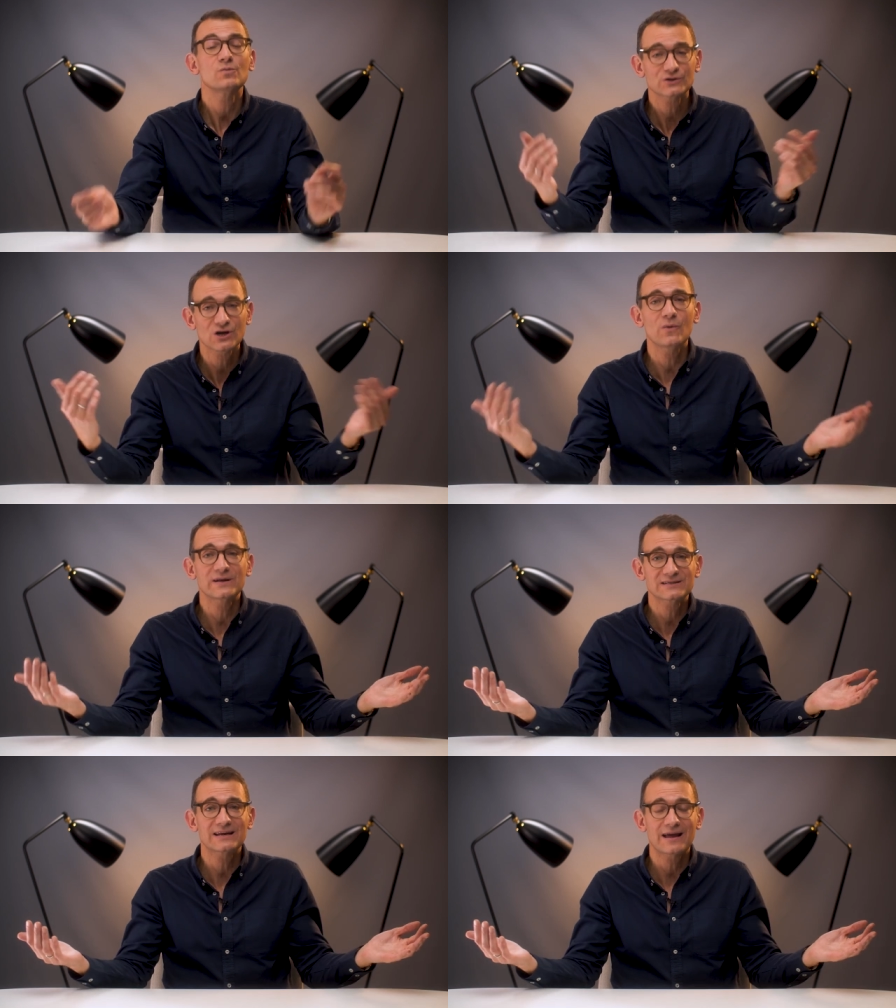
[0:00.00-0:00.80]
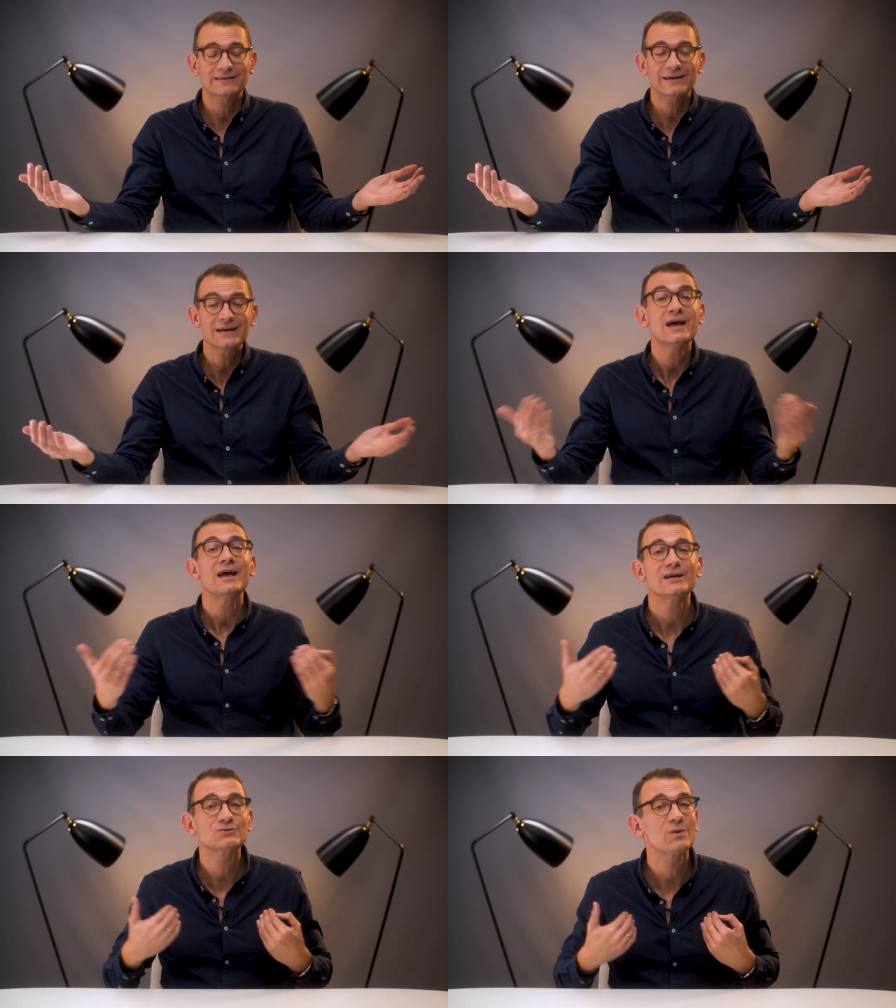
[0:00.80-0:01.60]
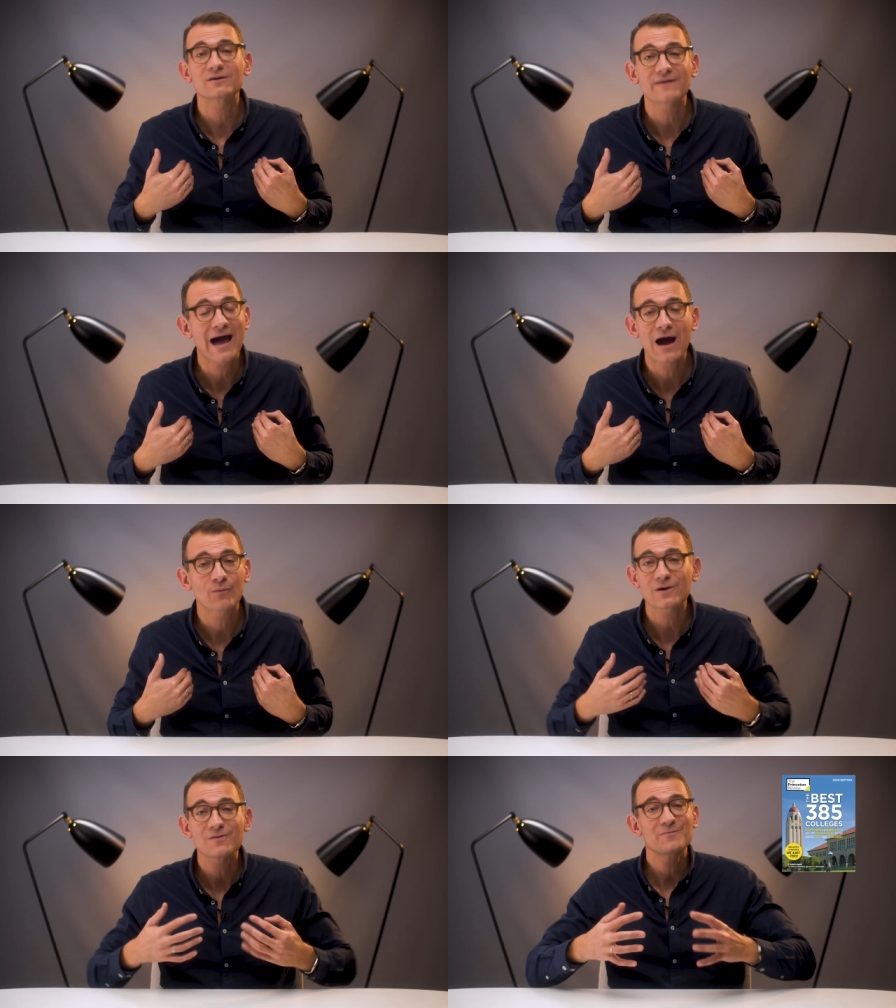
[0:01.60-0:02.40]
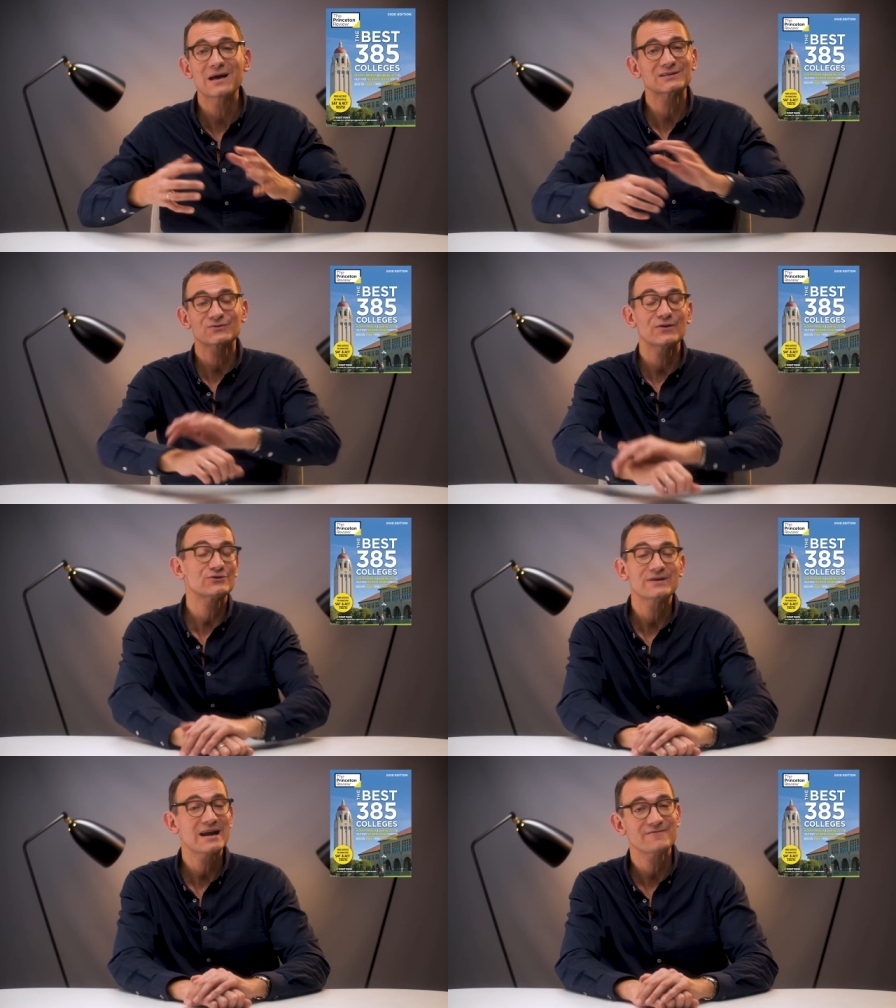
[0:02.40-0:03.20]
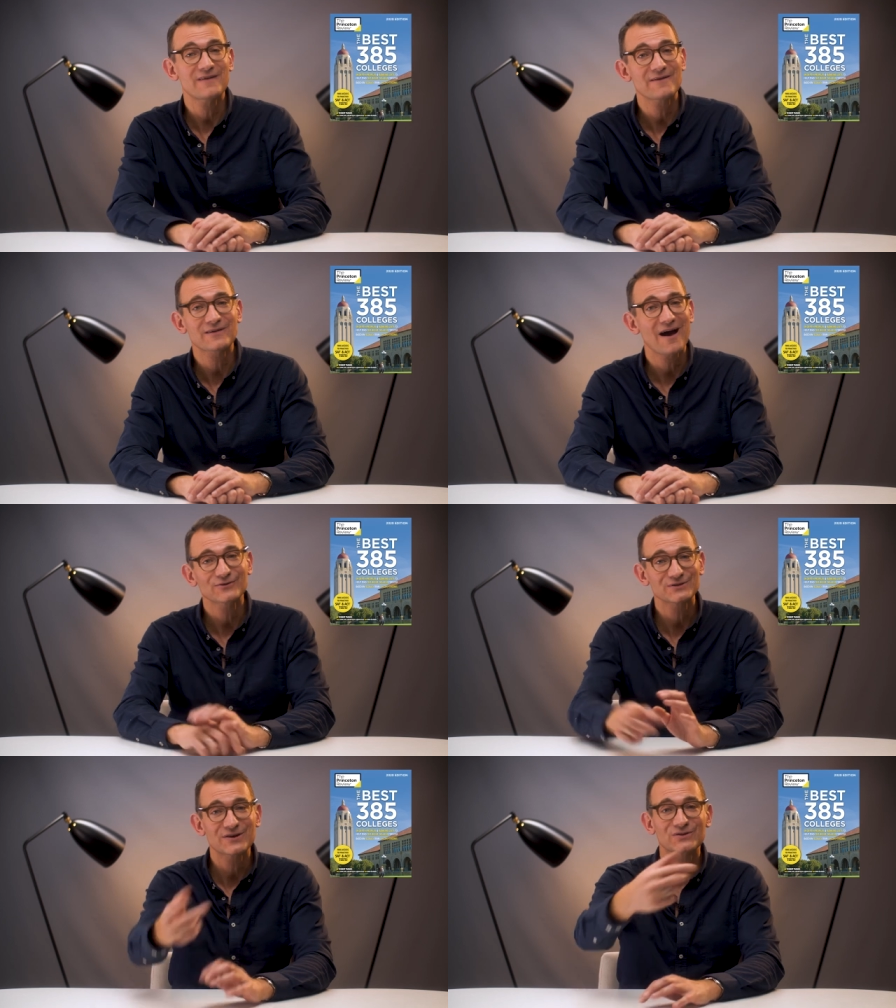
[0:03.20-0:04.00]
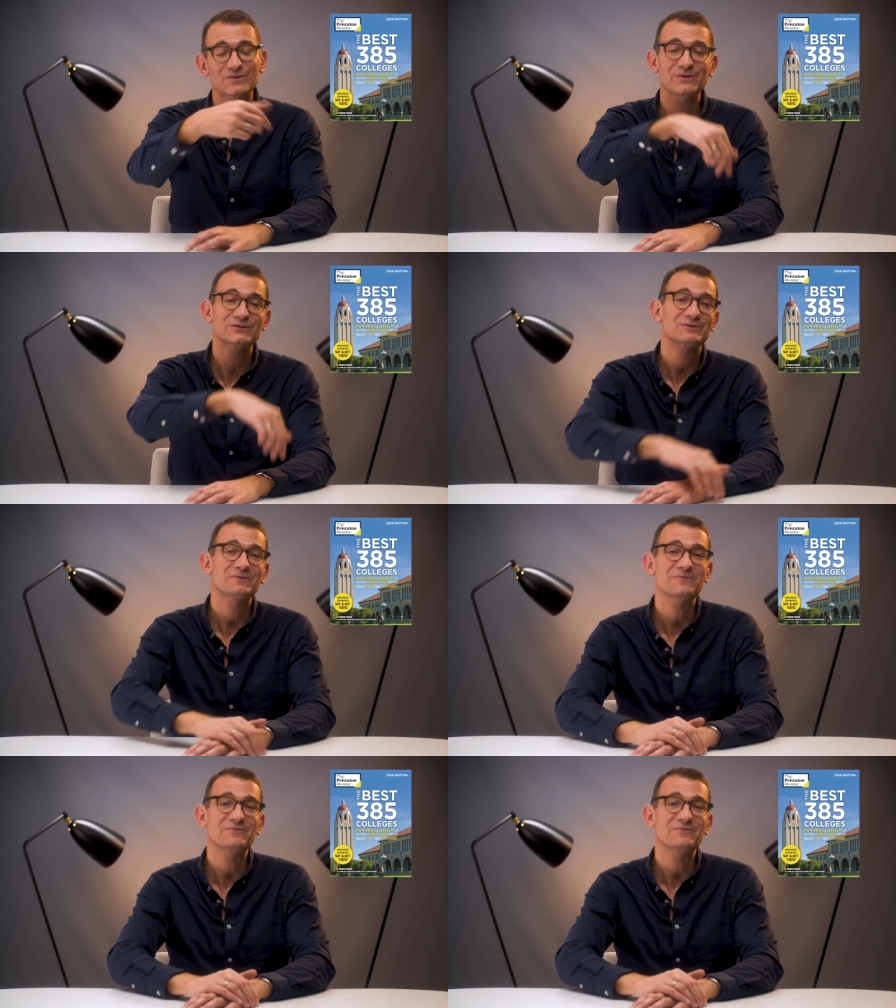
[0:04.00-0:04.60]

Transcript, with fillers: which coincidentally is one of our best 385 colleges here at the Princeton